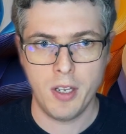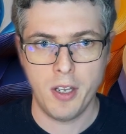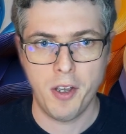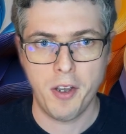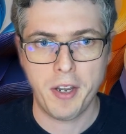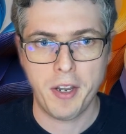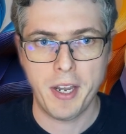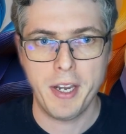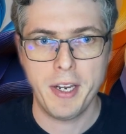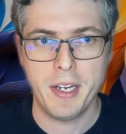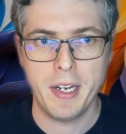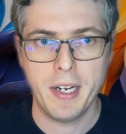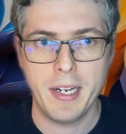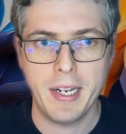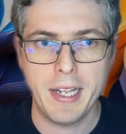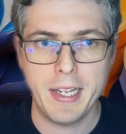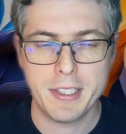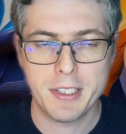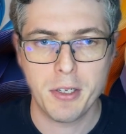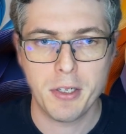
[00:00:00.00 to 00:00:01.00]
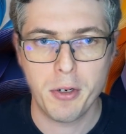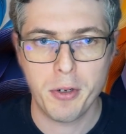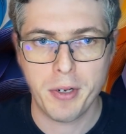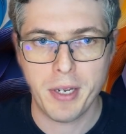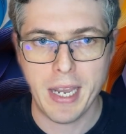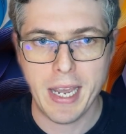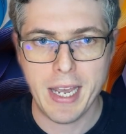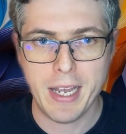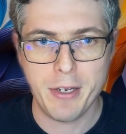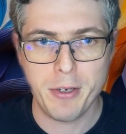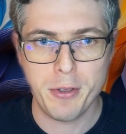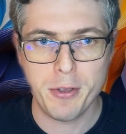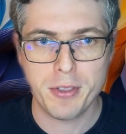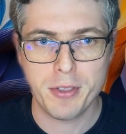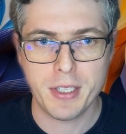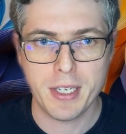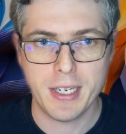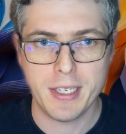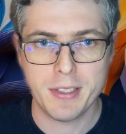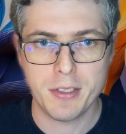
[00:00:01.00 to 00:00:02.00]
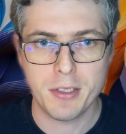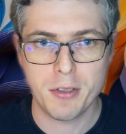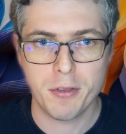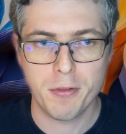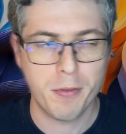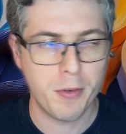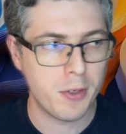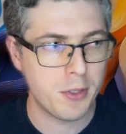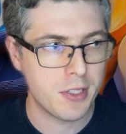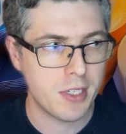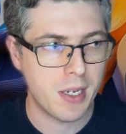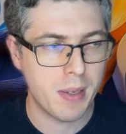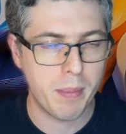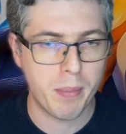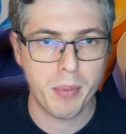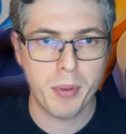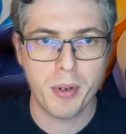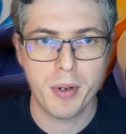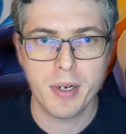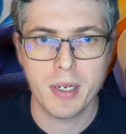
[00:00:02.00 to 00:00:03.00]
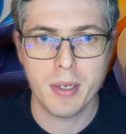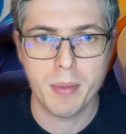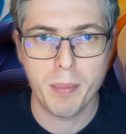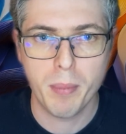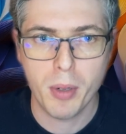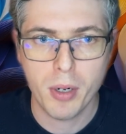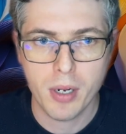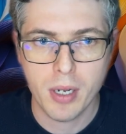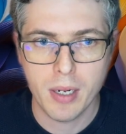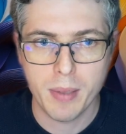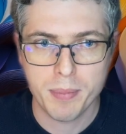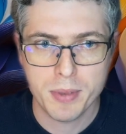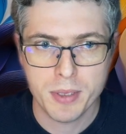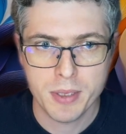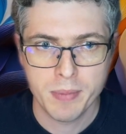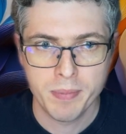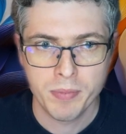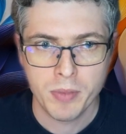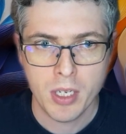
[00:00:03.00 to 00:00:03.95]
Okay, let's look at use cases. First up, product mockups.